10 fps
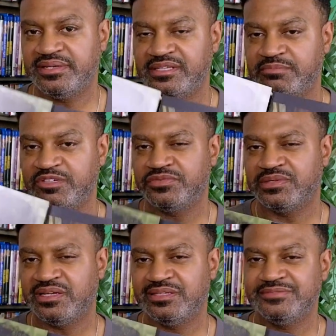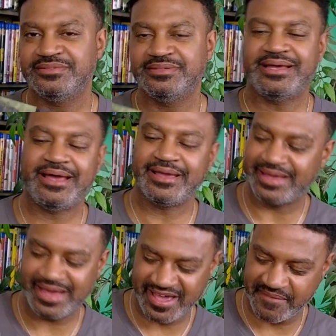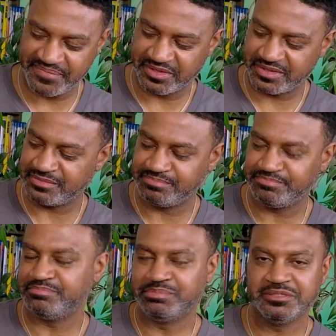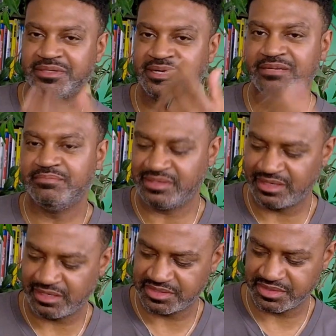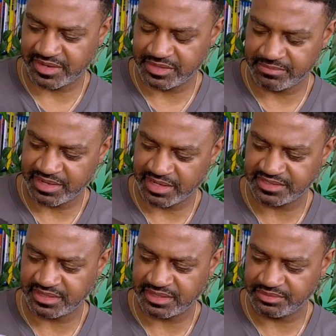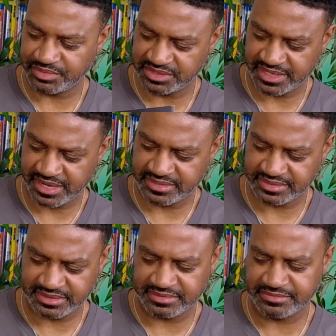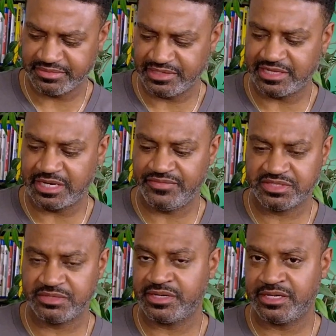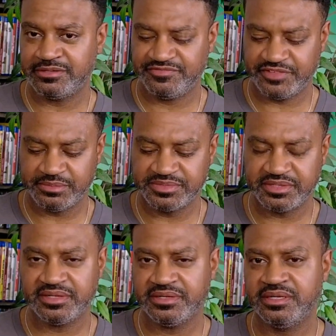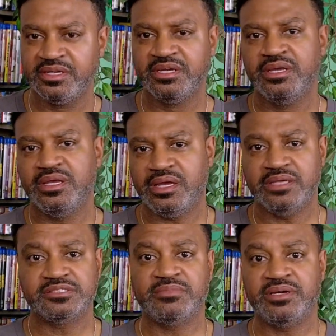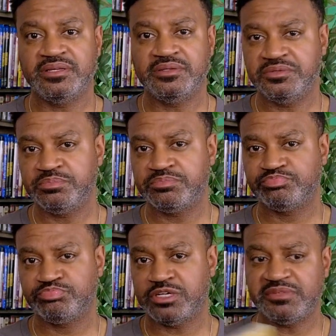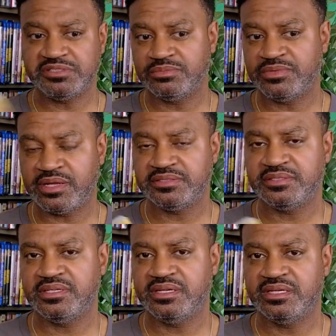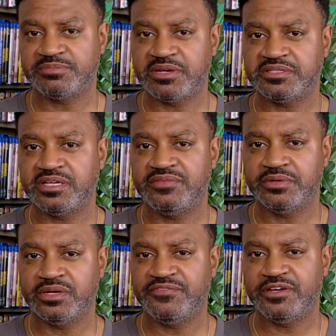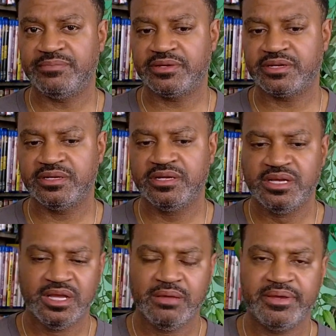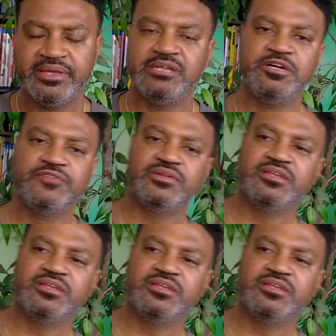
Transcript: In the Mood for Love. I have the Blu-ray, but I also have the box set, which has a lot of his great films in here. Somebody you probably should watch, especially if you're a filmmaker. But In the Mood for